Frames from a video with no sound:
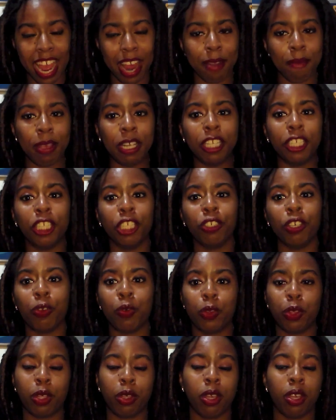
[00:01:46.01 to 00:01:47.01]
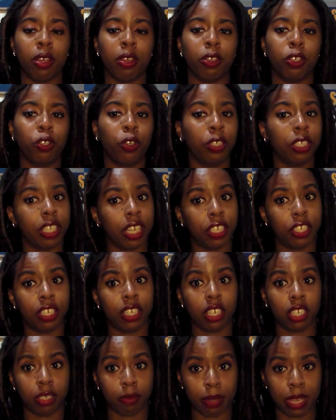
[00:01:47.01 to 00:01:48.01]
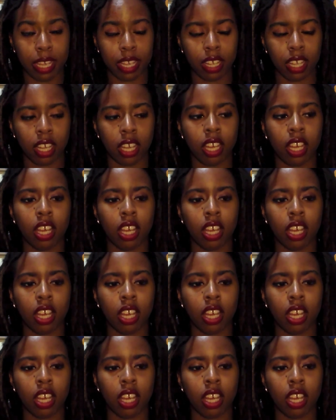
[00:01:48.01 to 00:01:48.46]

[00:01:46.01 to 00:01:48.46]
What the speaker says: and me disagreeing with the choices that she does make,